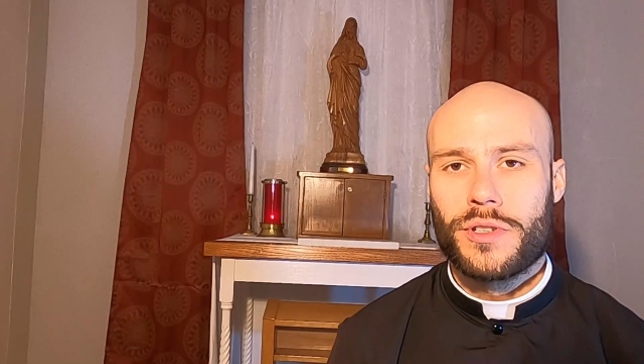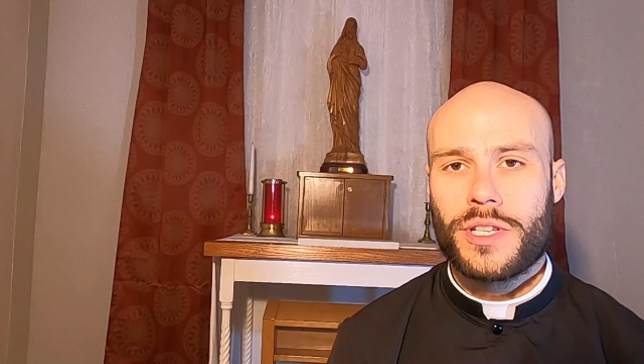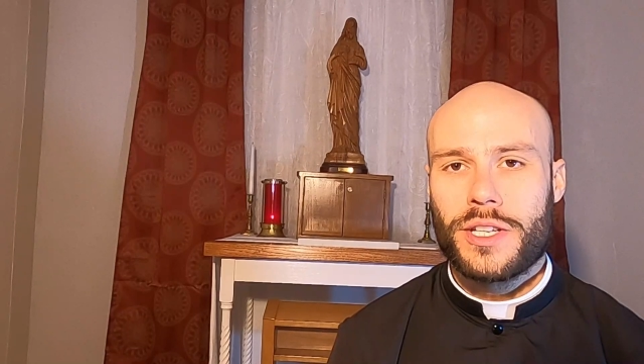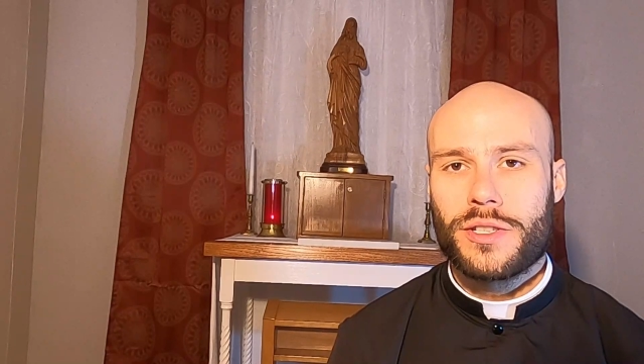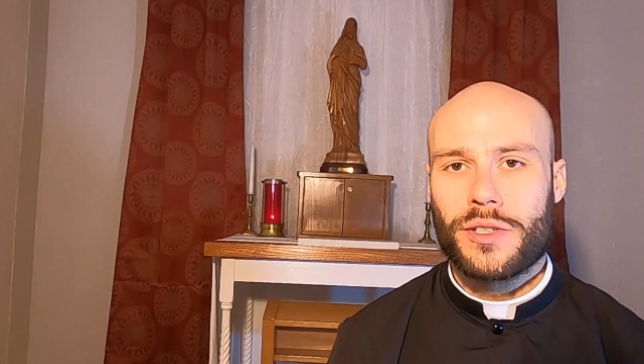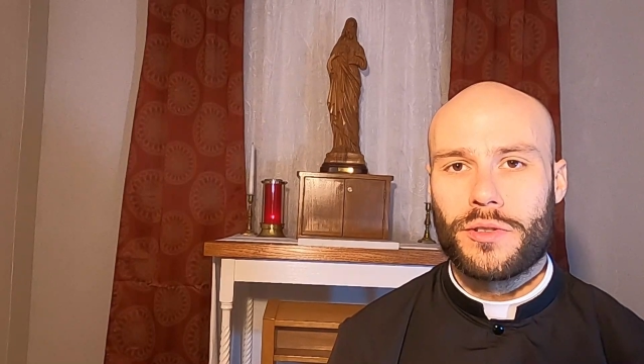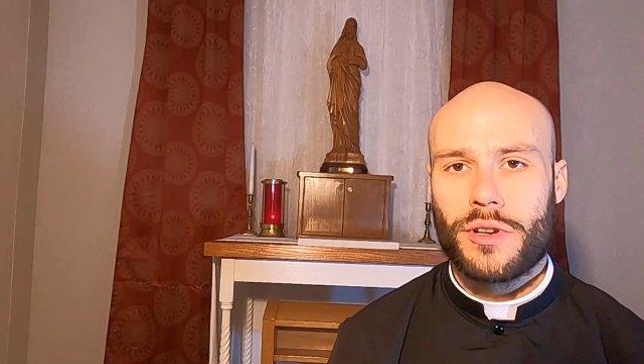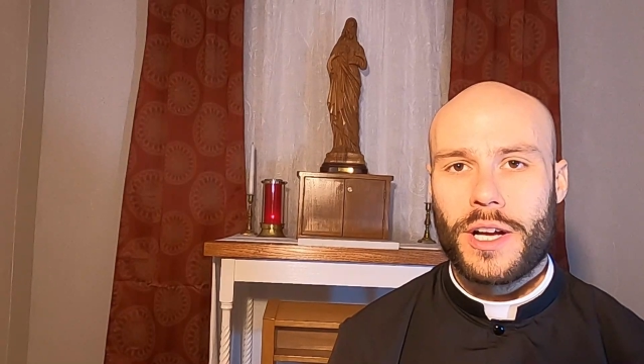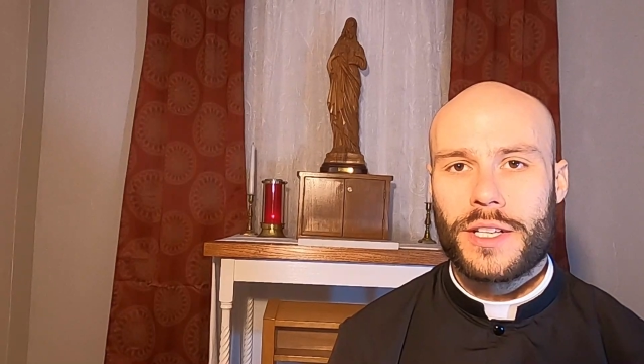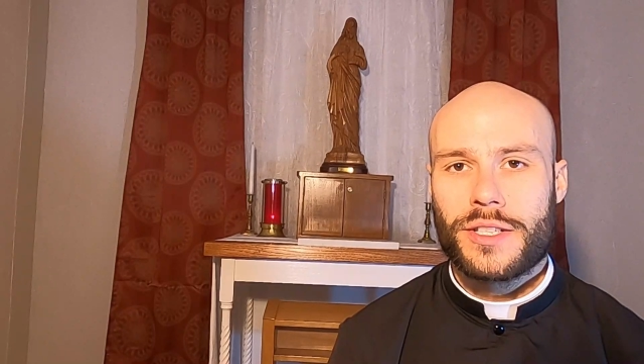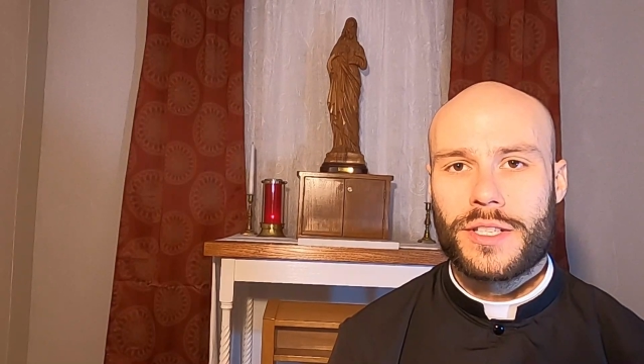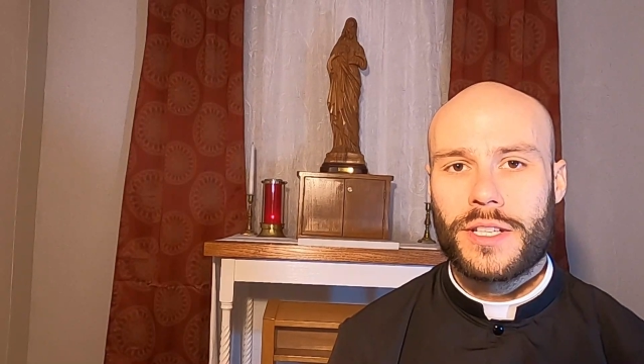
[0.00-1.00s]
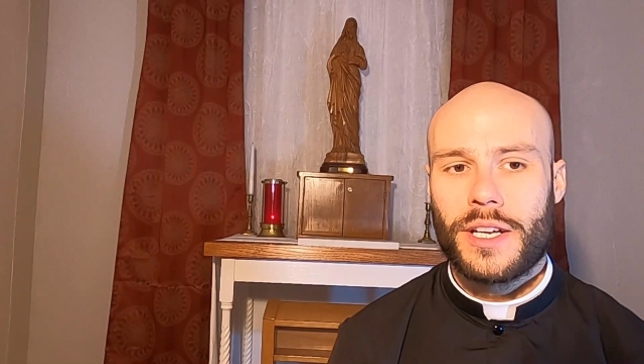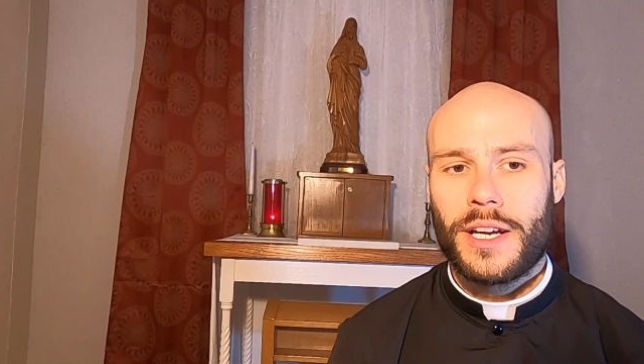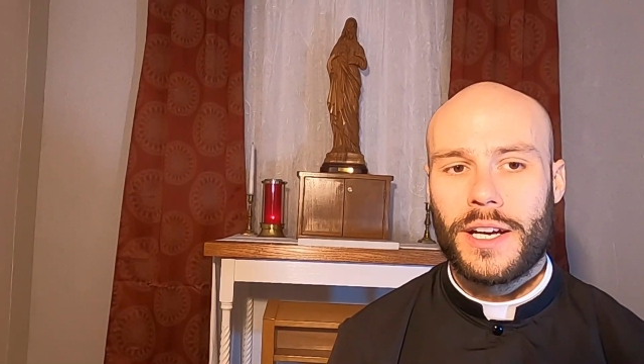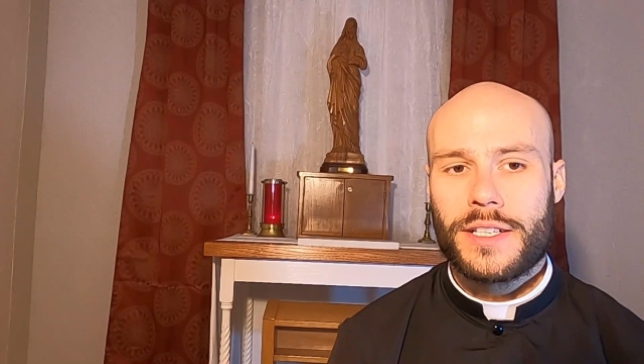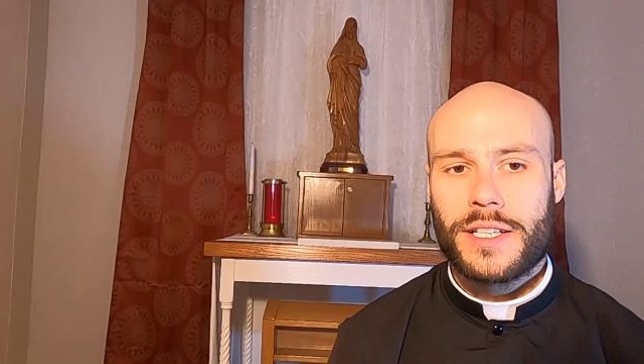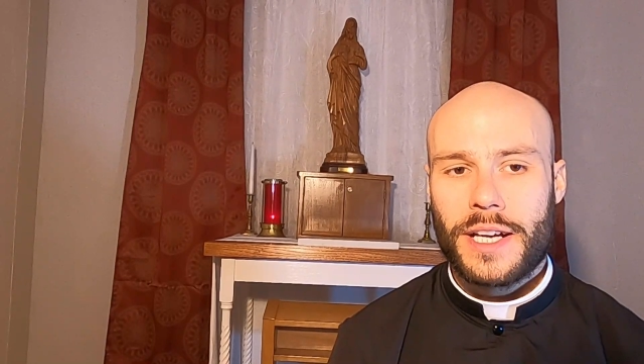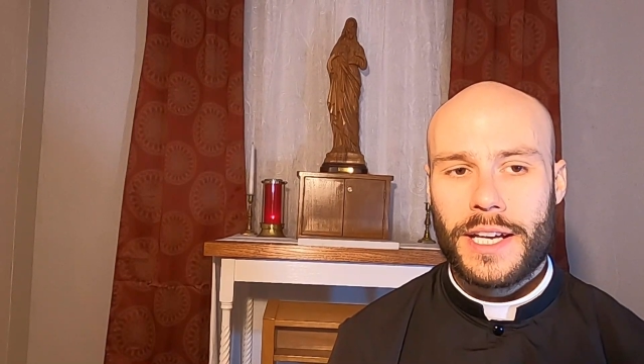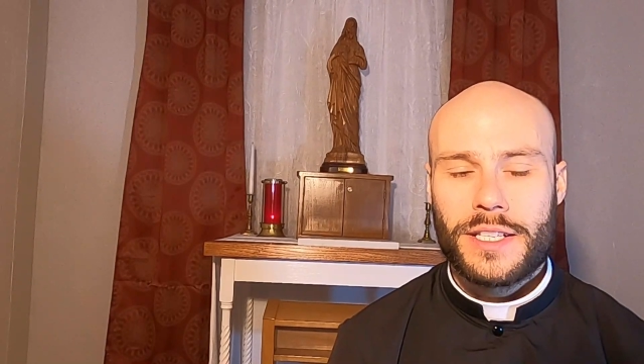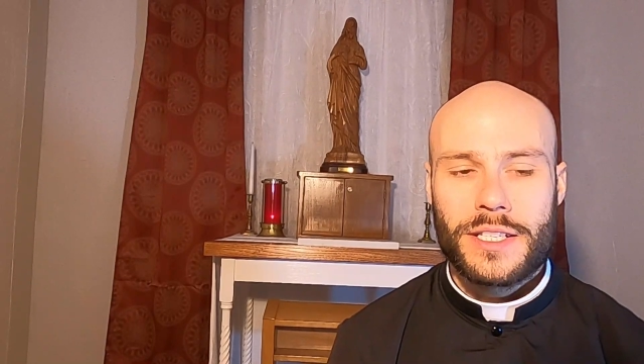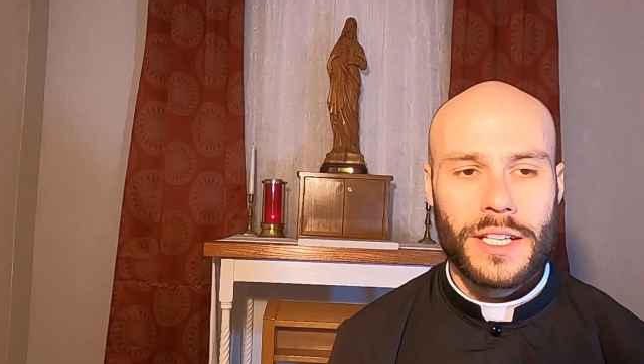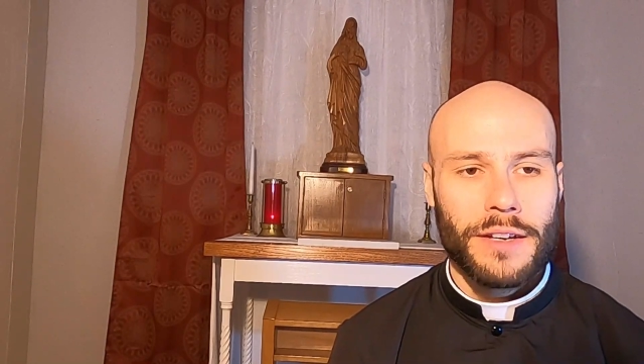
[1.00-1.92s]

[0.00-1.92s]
Station of the Cross tonight,